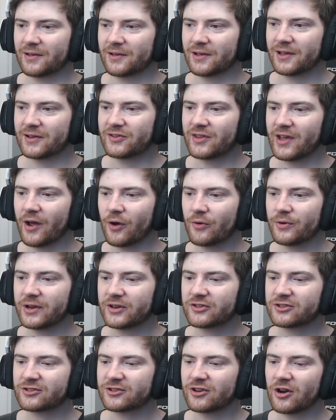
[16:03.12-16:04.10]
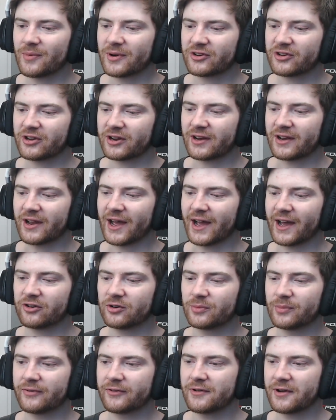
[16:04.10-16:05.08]
is there only so much it can
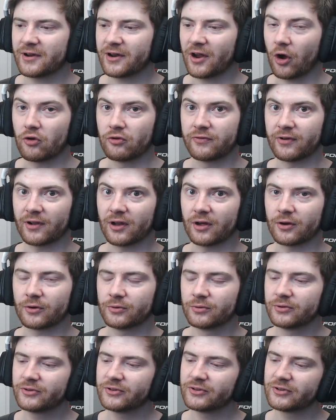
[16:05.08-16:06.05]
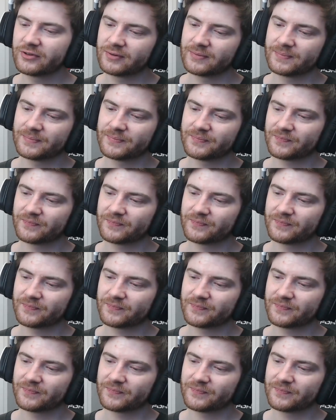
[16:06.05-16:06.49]
handle before it overloads?